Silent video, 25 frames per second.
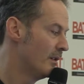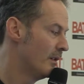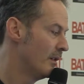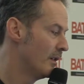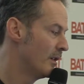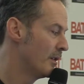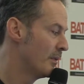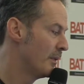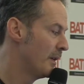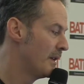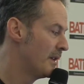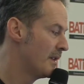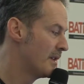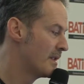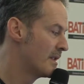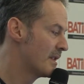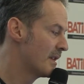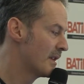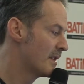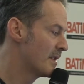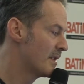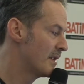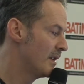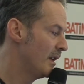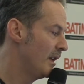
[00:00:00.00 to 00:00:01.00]

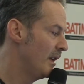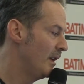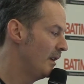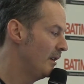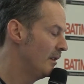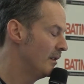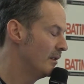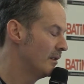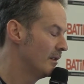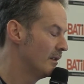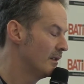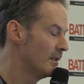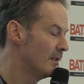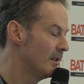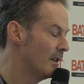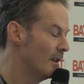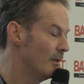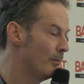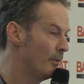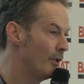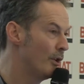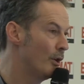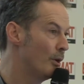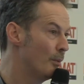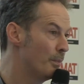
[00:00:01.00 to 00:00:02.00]
2016, and
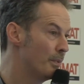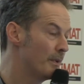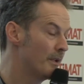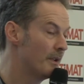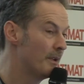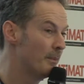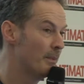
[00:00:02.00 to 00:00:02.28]
we opened the